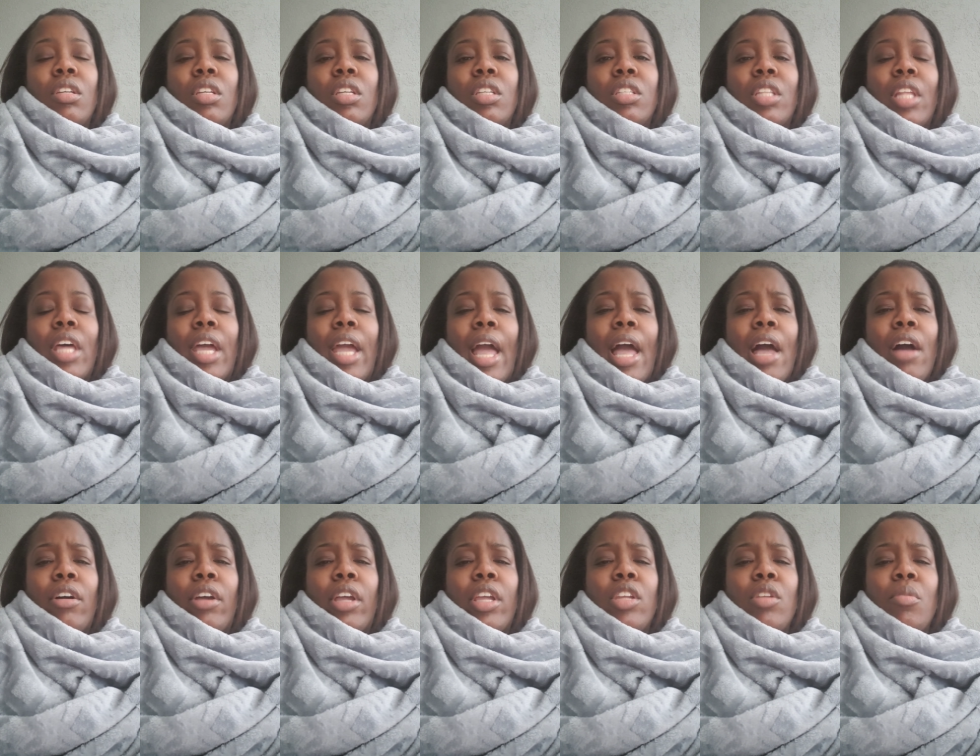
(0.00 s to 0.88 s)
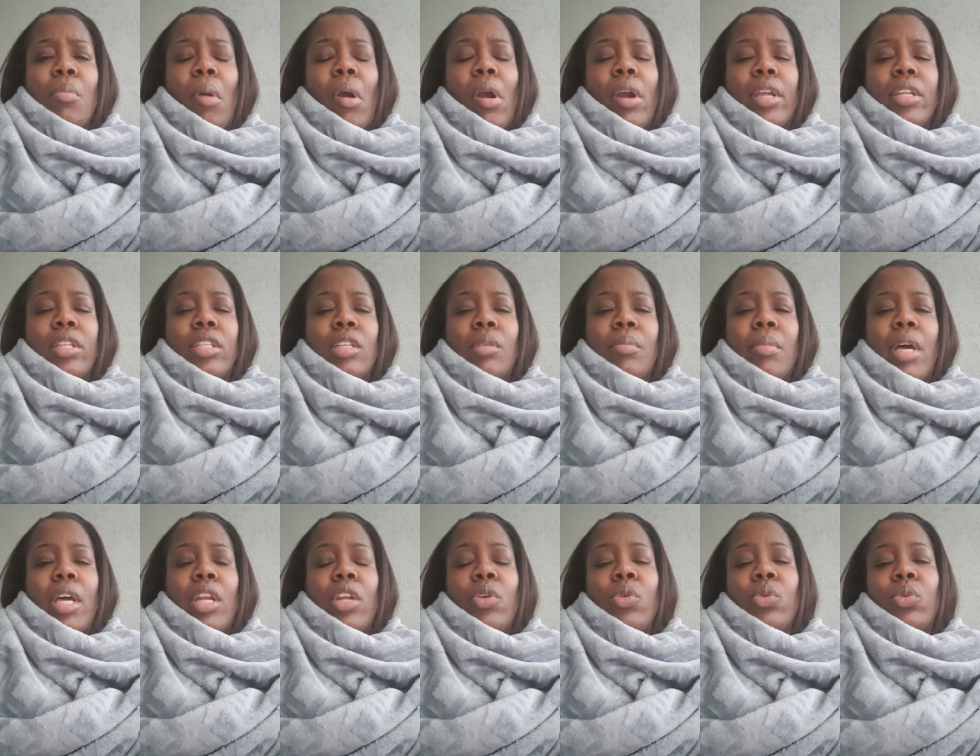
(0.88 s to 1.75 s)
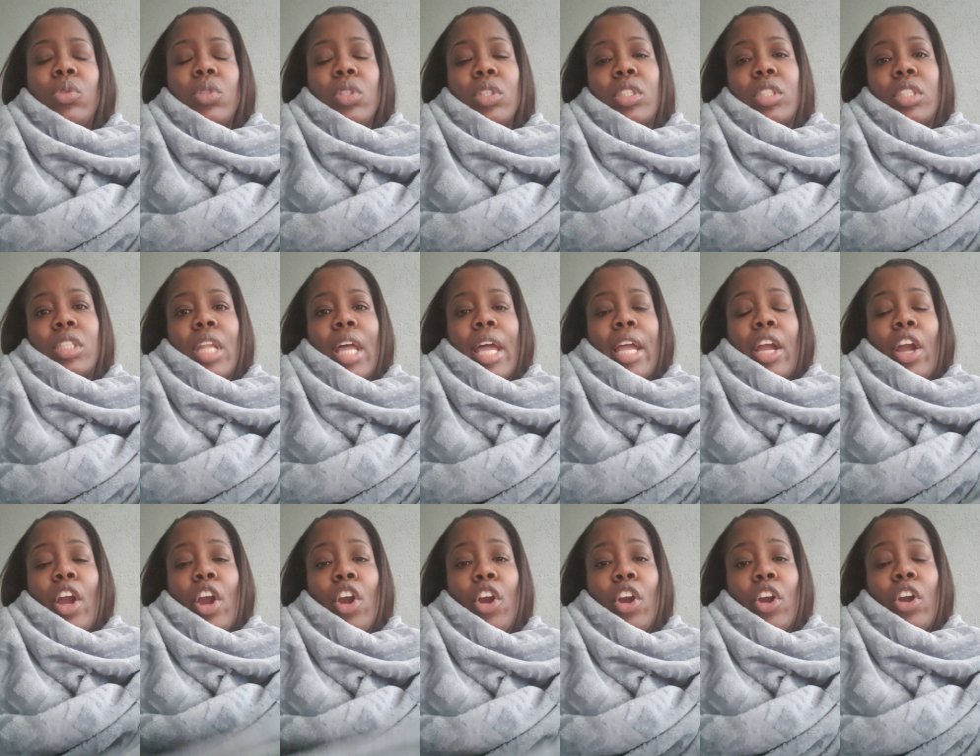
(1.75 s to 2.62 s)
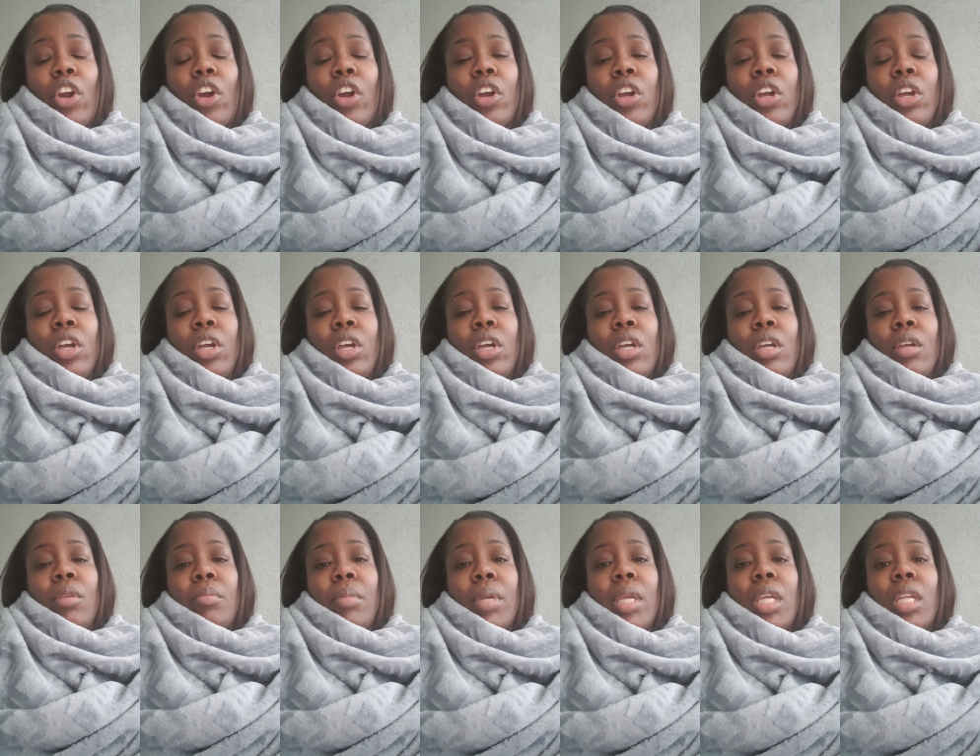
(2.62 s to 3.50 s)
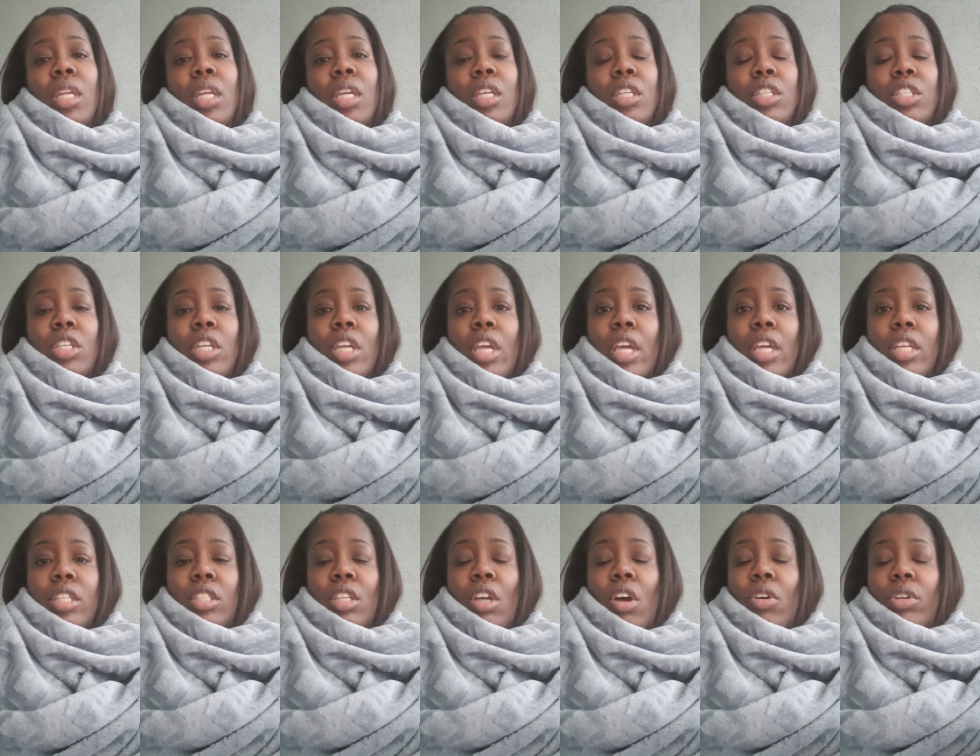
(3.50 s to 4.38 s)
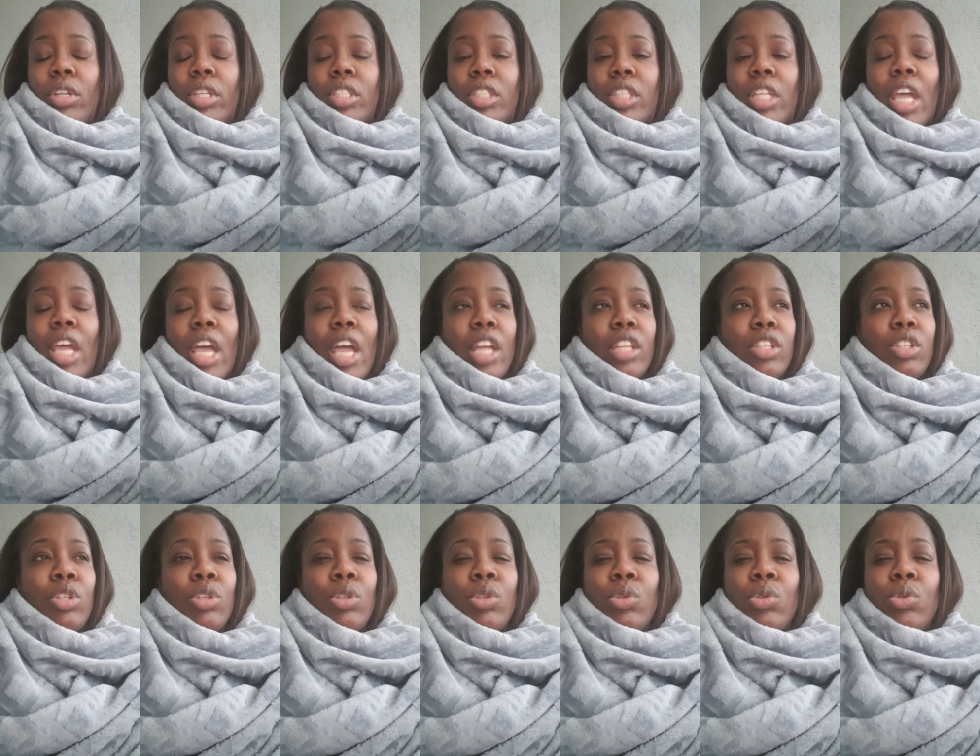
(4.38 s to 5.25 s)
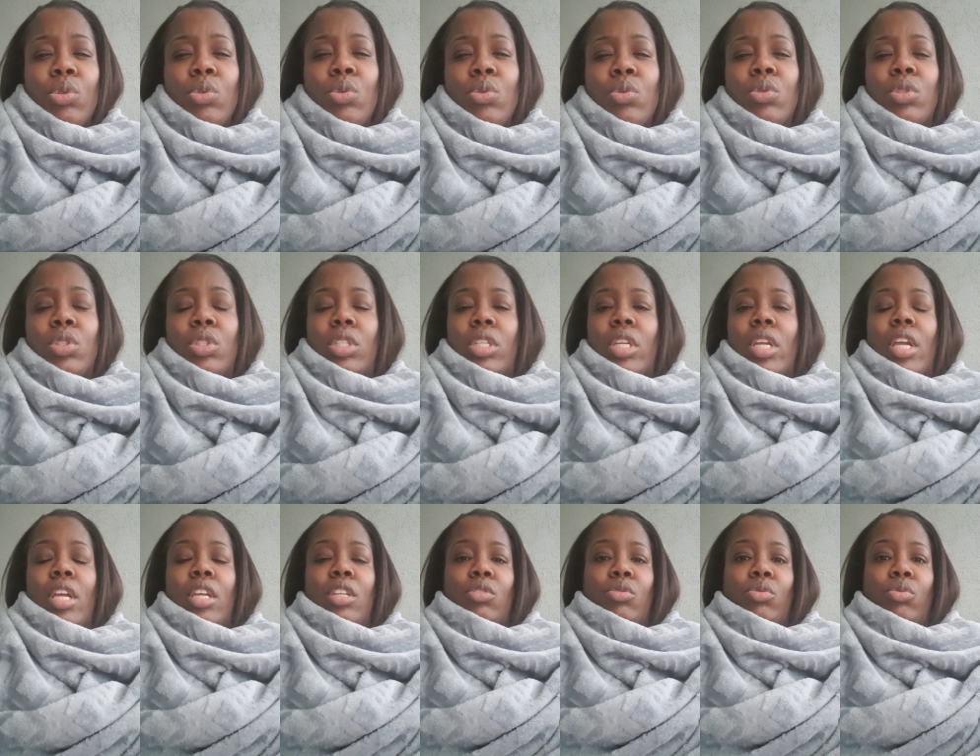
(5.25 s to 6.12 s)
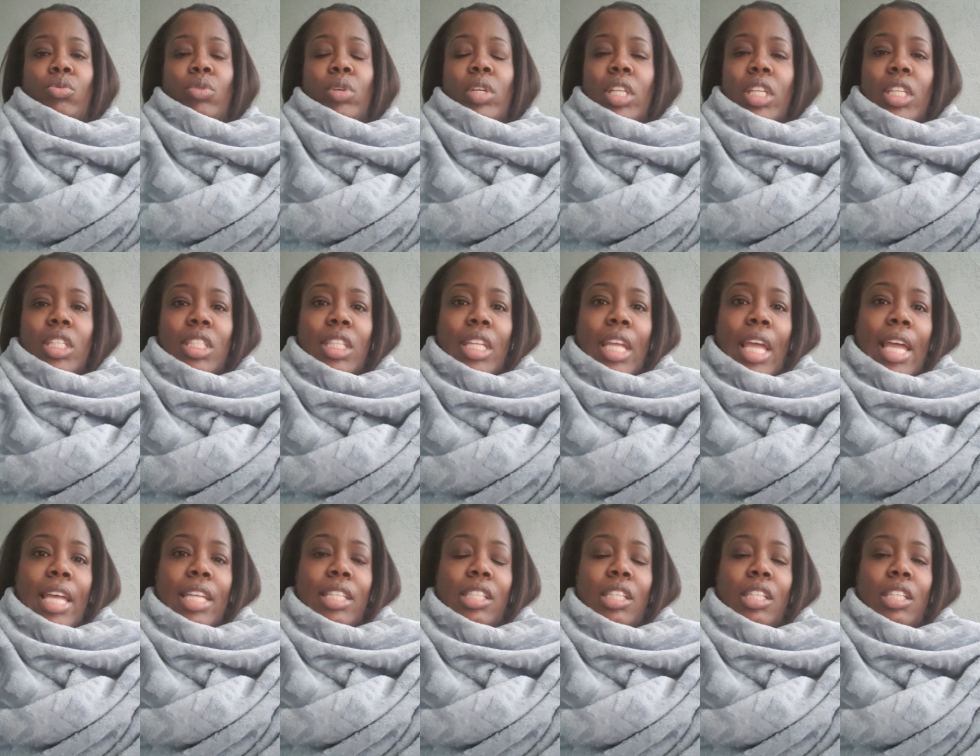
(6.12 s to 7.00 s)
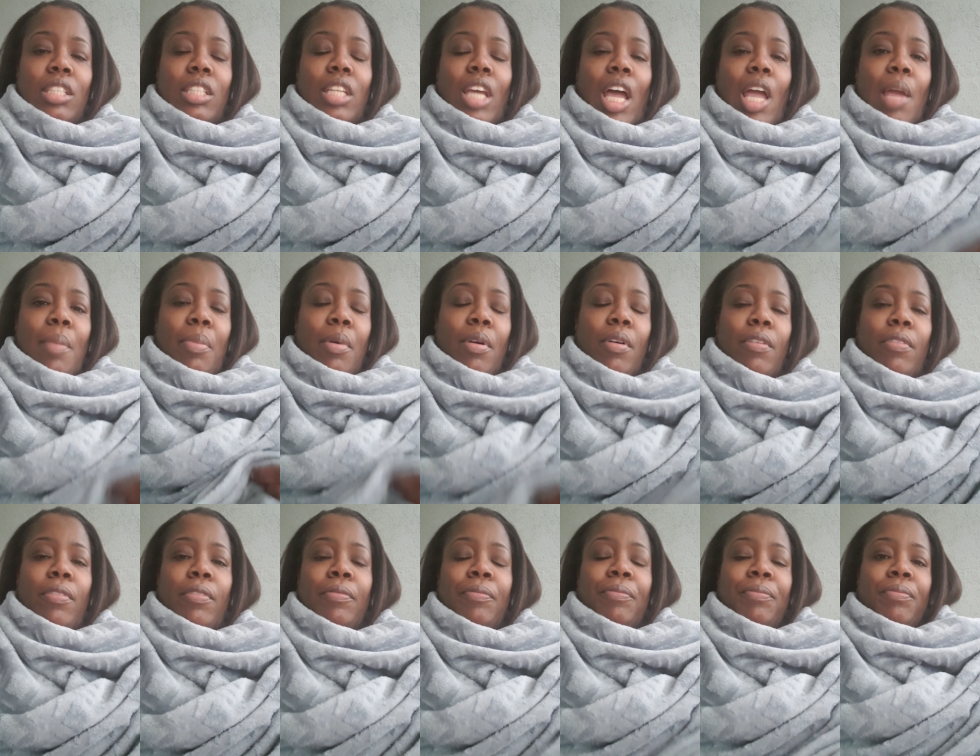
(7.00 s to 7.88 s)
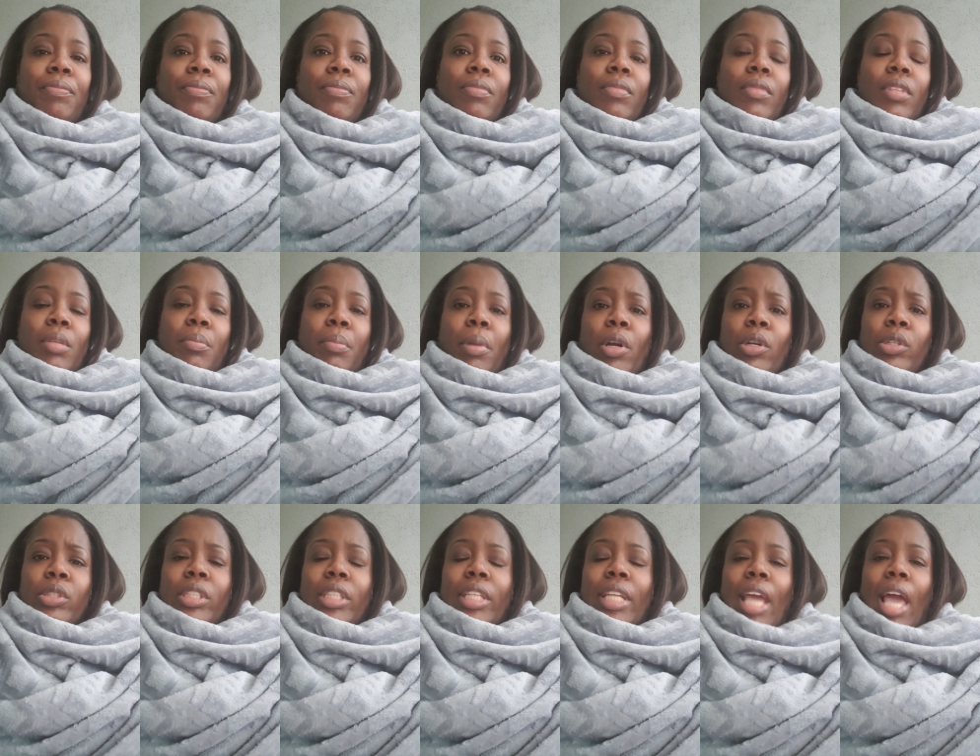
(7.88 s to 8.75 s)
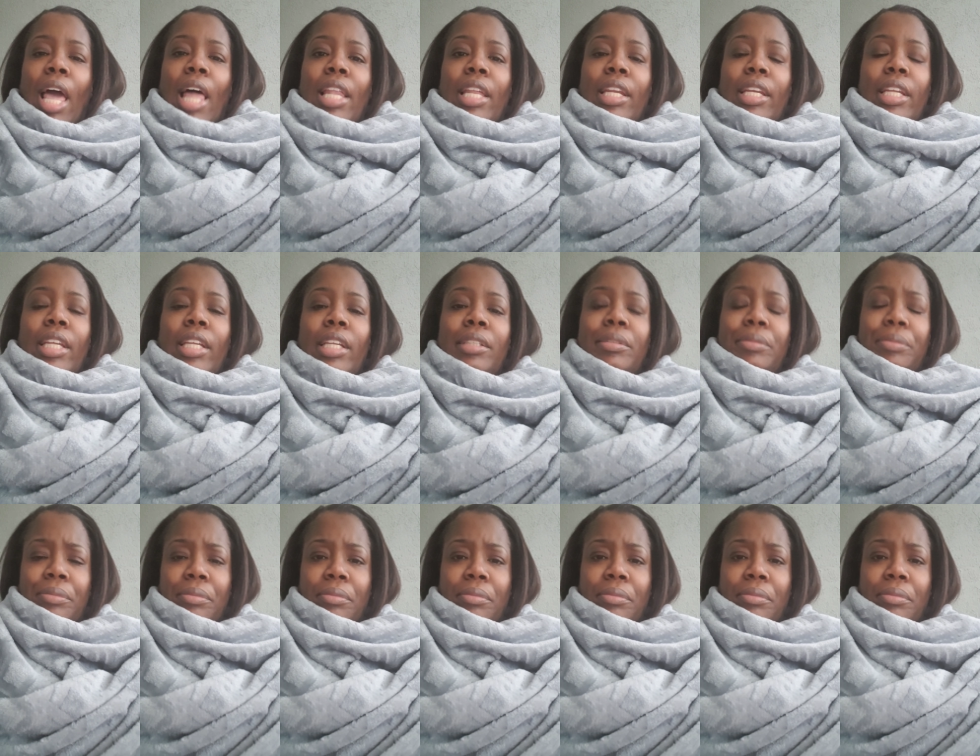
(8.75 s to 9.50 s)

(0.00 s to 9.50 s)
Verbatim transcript: it's like how can you market somebody who looks like her meaning she has all these tattoos she has really sassy type of personality